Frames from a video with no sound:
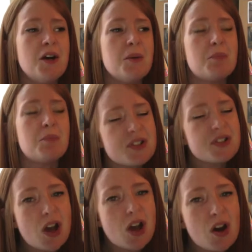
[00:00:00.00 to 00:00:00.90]
But there's
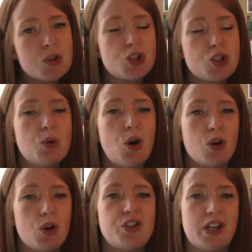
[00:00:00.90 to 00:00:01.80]
no
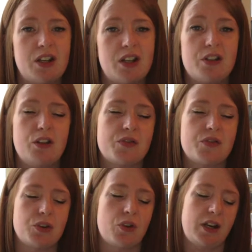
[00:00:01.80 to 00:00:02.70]
shoehorned in love
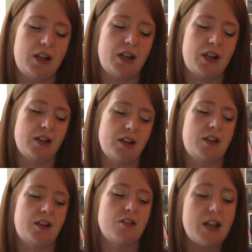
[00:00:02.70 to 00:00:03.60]
story.
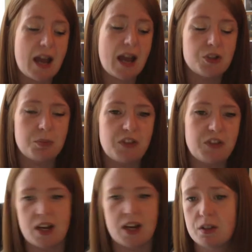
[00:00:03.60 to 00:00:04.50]
They're allowed to be
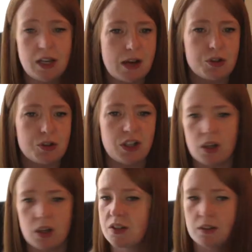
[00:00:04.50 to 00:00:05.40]
friends, they're allowed to be
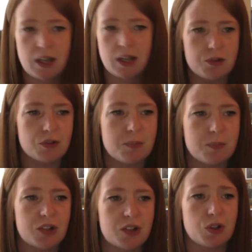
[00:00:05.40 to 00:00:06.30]
colleagues, they're allowed to
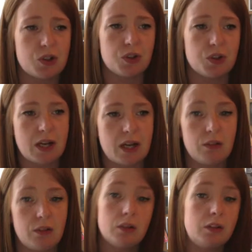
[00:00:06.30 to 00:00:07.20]
respect one another
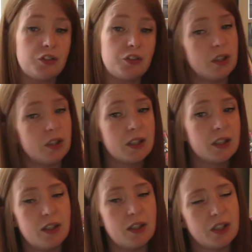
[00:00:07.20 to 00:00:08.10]
without, falling in
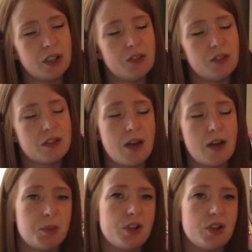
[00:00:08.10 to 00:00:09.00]
love and giving to
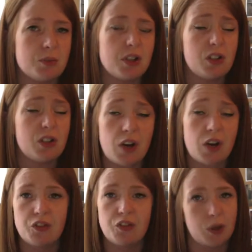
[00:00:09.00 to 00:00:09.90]
everybody something to
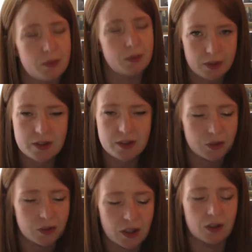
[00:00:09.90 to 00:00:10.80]
fight for. It's
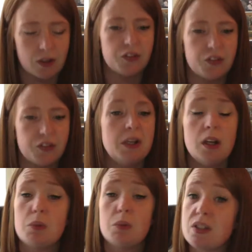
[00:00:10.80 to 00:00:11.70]
not that kind of film,
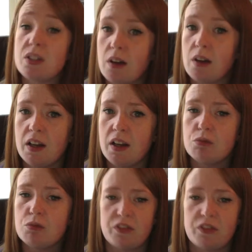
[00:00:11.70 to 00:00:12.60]
which is a nice,
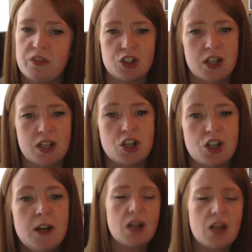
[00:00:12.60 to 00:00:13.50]
refreshing change.
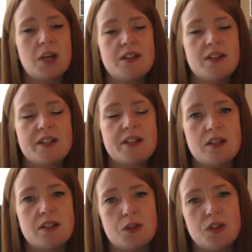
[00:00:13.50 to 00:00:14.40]
As well as these
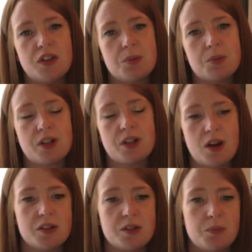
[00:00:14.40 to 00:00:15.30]
two, the film
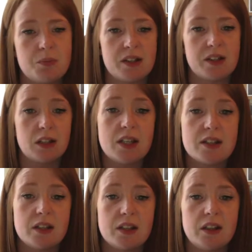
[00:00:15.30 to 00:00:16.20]
stars Brendan
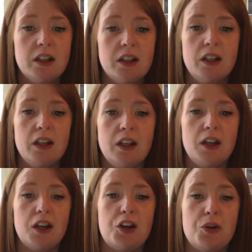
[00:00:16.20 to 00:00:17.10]
Gleeson,
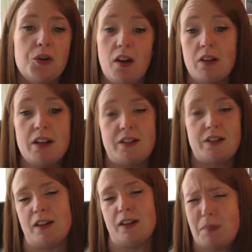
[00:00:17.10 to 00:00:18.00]
who I really
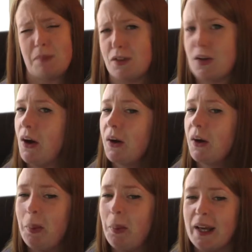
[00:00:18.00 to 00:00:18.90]
didn't expect to turn
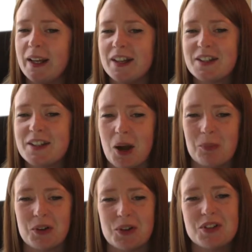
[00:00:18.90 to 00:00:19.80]
up in a
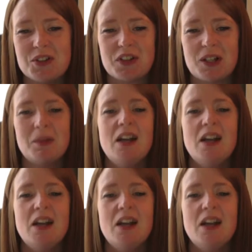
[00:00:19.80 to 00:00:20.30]
Tom Cruise film,